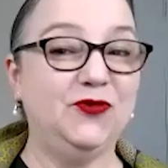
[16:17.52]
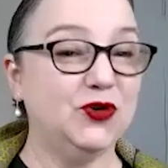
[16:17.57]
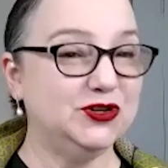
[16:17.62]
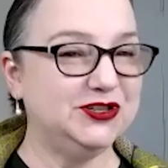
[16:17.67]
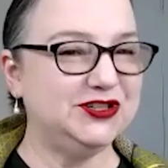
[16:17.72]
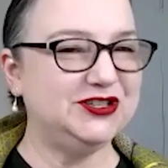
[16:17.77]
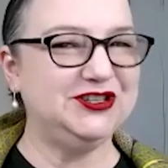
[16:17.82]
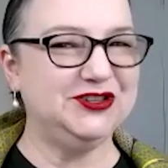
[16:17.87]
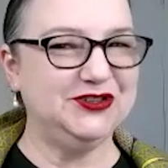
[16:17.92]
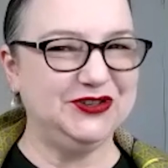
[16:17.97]

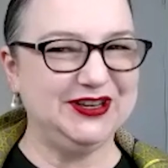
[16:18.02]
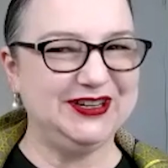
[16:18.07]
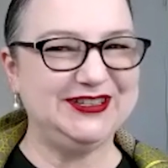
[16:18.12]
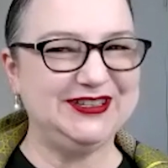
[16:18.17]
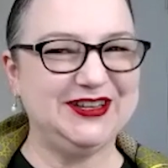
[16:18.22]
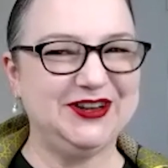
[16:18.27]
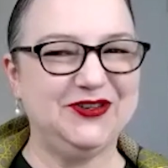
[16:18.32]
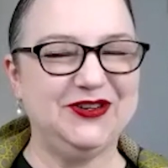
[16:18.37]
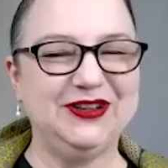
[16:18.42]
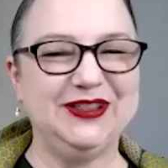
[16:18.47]
forced to
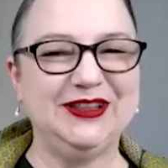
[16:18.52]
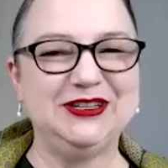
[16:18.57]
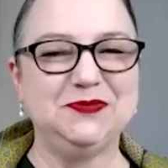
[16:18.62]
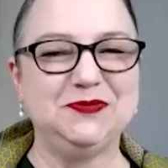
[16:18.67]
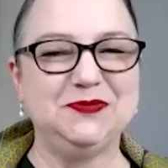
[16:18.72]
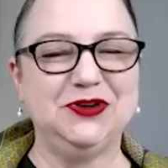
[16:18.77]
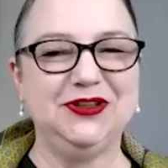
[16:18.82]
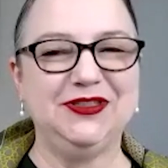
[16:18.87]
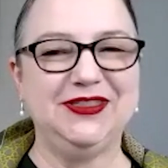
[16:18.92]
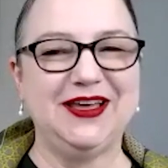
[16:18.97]
consider it.
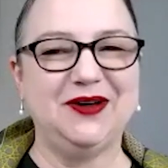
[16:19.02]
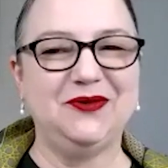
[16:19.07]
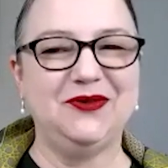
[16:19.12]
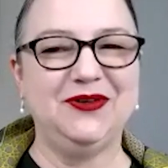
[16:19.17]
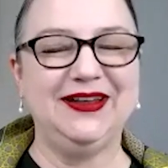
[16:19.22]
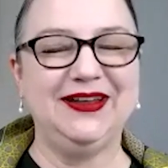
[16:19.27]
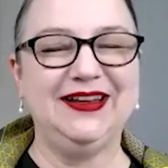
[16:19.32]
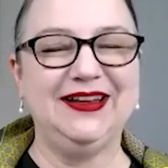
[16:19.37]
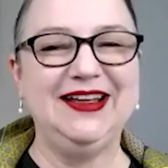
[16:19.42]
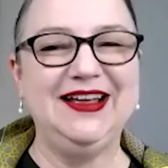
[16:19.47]
Let's put it
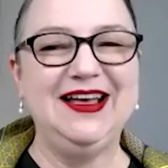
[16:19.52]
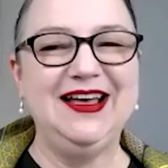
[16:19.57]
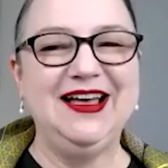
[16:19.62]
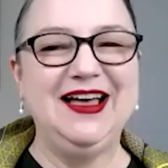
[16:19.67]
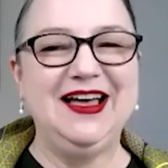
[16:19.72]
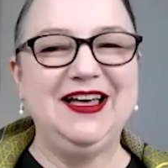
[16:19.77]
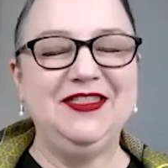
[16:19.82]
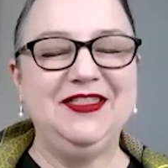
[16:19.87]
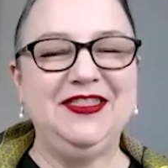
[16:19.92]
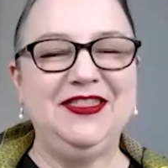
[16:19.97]
that way.
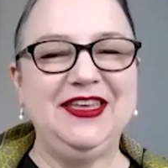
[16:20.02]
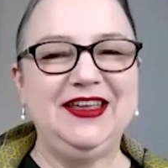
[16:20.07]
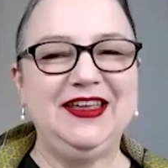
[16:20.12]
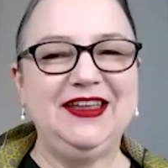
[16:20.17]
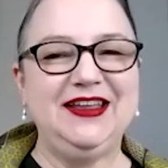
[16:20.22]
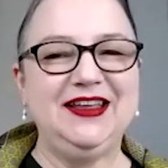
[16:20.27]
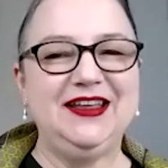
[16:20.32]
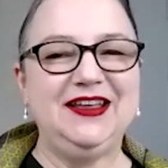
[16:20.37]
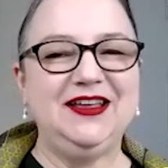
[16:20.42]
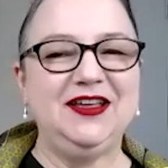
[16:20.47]

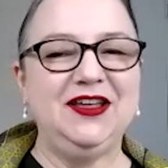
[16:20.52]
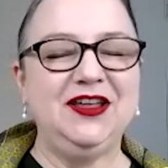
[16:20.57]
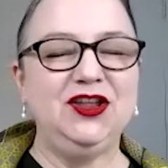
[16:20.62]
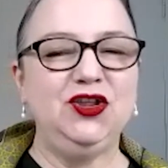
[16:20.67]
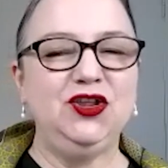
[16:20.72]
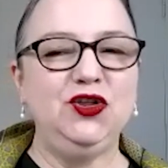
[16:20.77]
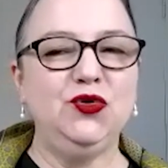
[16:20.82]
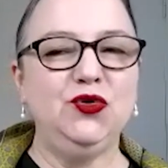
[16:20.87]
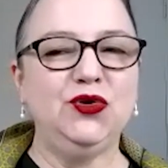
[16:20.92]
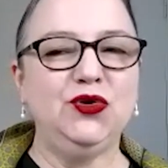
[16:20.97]

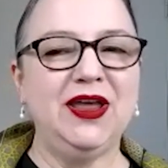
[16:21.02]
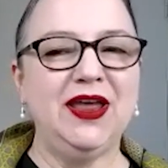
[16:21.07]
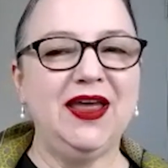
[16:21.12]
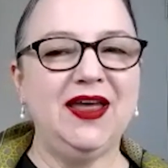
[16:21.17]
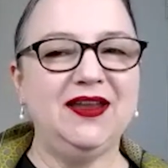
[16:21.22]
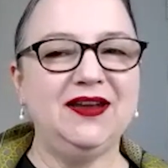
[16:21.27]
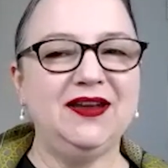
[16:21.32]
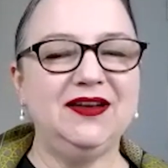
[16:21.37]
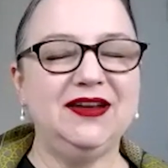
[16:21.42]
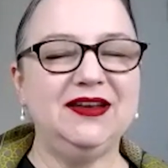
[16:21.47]
You
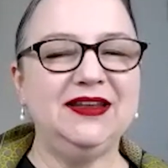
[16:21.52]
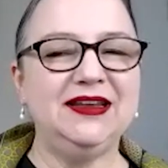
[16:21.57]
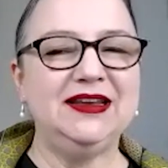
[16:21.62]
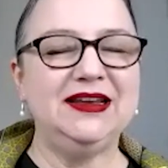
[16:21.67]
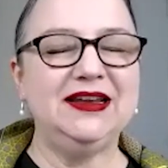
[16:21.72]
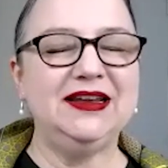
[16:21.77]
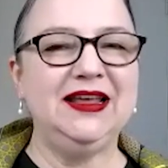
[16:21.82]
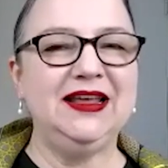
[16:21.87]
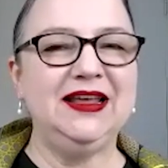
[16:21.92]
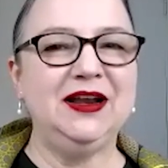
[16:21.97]
can,
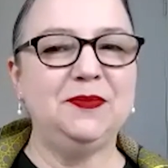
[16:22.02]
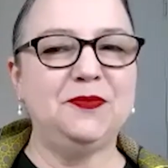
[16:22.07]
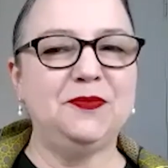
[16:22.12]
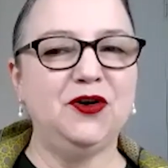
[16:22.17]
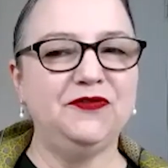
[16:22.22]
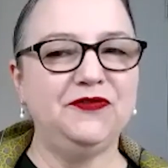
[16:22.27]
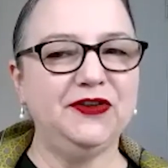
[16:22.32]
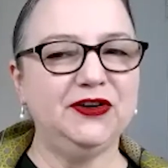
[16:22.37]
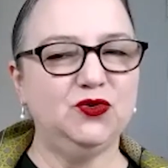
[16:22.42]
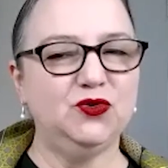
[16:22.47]
in a
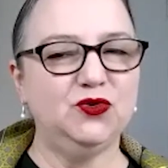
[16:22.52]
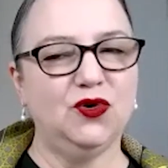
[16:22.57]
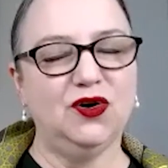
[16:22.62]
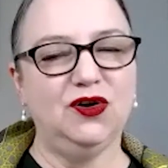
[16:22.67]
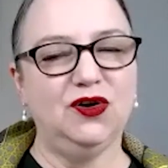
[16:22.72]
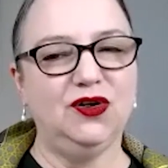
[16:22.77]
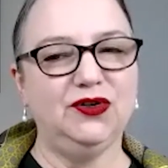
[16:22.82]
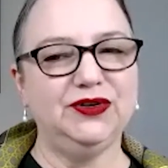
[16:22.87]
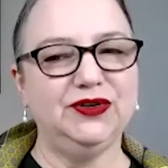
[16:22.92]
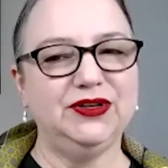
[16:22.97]
perfect
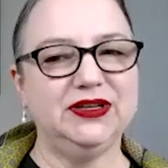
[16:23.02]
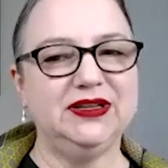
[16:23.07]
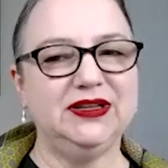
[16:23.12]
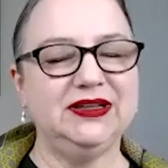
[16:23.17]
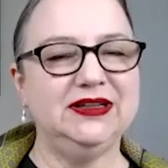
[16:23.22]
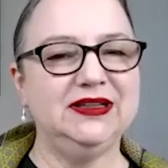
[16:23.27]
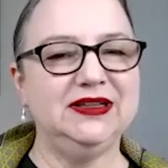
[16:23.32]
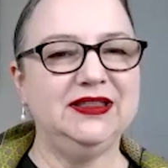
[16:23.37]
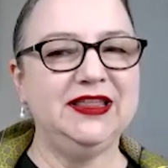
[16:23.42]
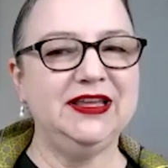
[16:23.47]
world,
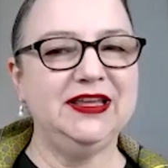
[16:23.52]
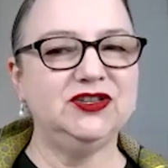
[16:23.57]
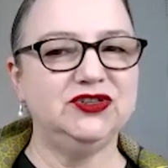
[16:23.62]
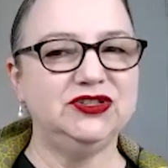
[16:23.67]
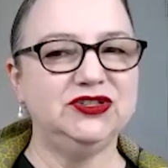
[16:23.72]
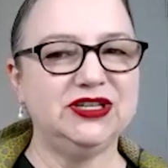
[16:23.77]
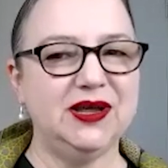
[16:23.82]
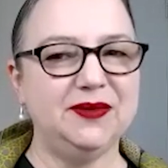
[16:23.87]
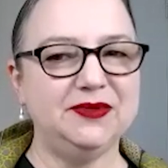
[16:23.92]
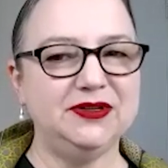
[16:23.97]

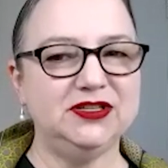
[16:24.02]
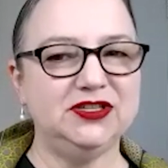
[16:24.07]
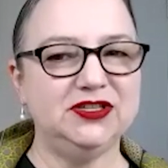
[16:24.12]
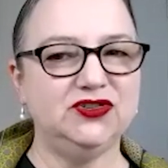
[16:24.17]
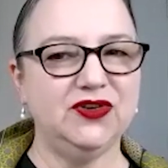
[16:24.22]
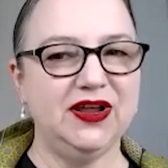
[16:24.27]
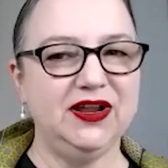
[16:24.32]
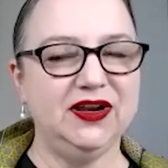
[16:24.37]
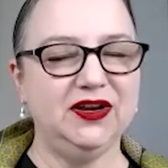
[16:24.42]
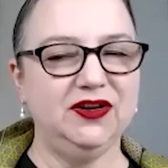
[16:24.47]
things are
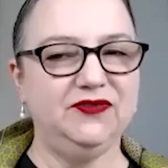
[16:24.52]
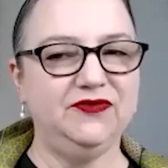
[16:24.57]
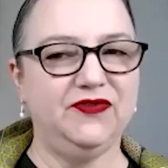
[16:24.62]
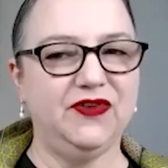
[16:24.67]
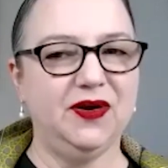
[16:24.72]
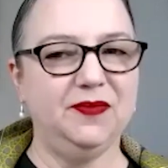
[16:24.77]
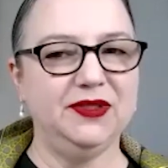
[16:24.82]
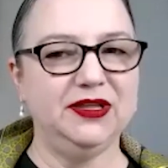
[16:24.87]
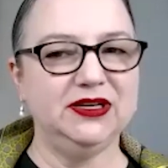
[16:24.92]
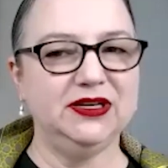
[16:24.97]
demonstrated
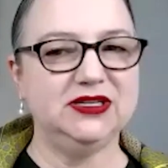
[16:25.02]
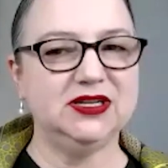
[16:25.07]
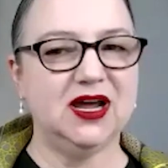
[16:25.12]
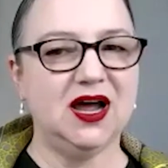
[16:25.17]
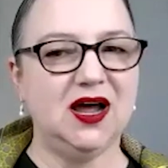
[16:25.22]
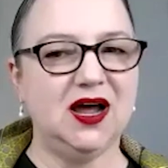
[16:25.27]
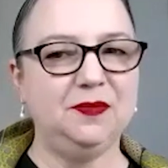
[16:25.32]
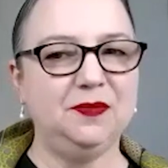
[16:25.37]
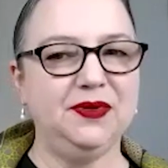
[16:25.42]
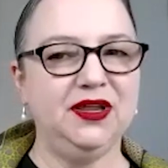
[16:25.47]
from the
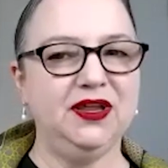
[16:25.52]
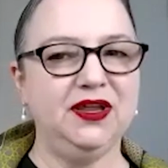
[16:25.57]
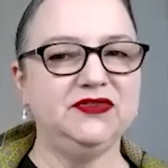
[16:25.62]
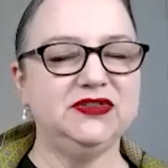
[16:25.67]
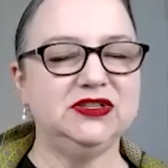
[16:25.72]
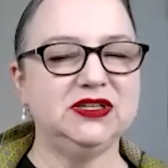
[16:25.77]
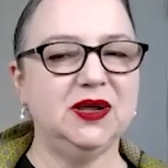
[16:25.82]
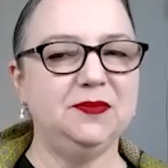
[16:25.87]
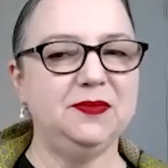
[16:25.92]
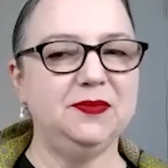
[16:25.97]
top.
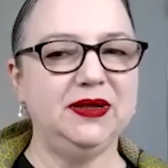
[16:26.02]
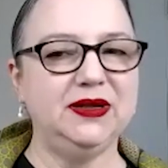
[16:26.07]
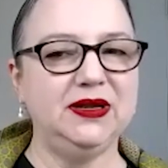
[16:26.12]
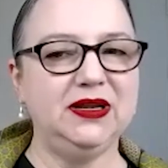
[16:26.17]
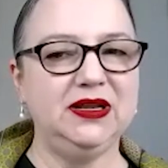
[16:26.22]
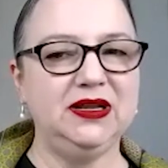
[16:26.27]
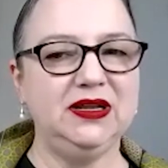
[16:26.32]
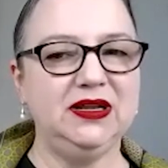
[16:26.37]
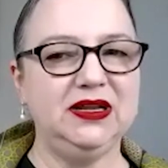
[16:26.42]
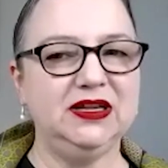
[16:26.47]
If
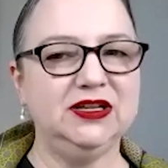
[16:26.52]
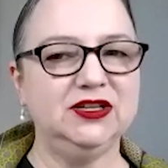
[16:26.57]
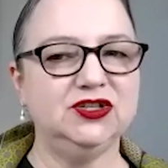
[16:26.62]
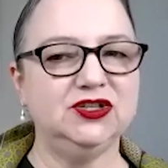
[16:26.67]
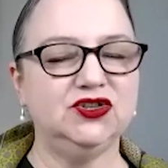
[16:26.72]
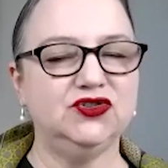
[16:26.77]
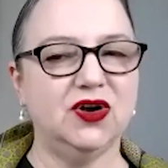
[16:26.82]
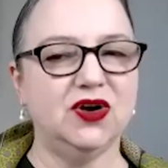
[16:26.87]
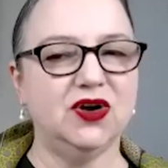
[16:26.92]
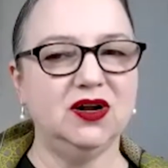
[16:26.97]
somebody
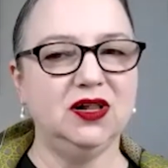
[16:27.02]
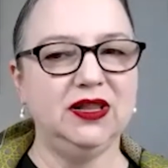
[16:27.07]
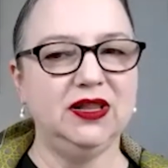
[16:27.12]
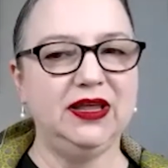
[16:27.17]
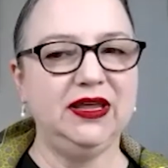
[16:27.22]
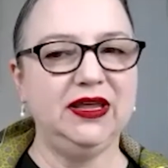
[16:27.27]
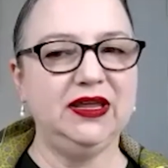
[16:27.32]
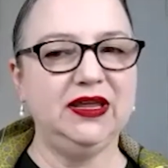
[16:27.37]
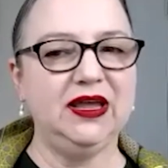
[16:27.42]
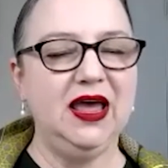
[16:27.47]
is
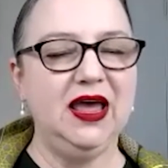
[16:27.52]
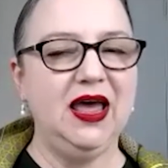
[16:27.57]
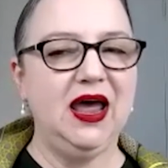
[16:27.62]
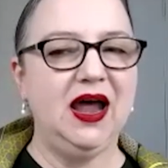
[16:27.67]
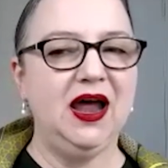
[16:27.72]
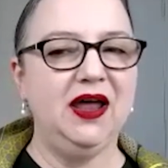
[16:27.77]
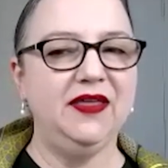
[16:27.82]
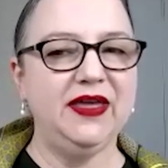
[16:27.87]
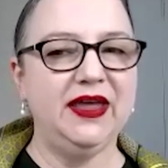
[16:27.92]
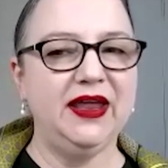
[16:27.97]
struggling
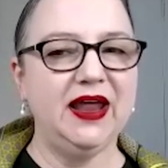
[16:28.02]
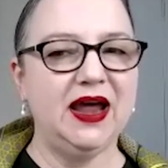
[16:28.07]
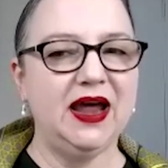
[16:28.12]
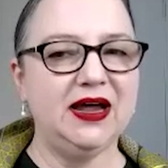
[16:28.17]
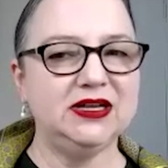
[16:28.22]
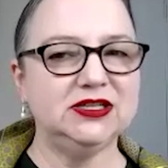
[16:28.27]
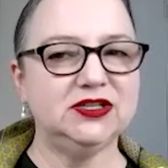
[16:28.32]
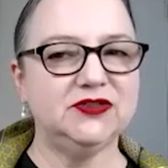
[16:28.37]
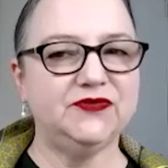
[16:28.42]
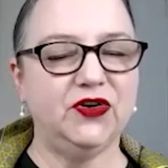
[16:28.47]
and they
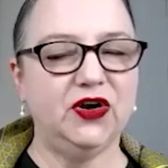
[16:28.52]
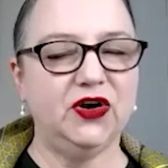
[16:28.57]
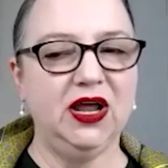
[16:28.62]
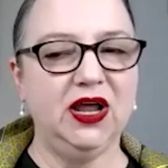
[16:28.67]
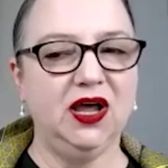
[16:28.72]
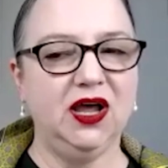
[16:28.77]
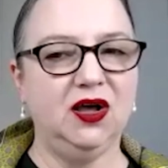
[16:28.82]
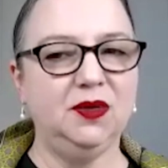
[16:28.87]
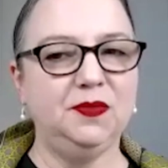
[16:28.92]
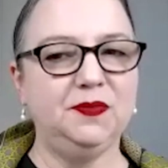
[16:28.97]
ask for
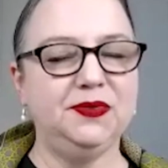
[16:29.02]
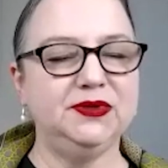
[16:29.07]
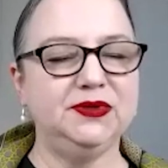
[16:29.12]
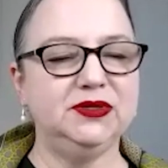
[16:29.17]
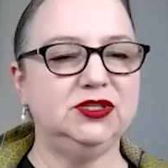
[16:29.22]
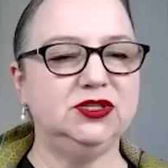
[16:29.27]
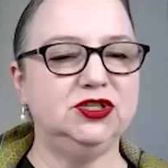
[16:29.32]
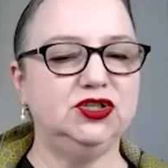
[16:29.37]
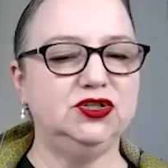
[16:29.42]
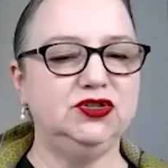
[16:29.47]
help,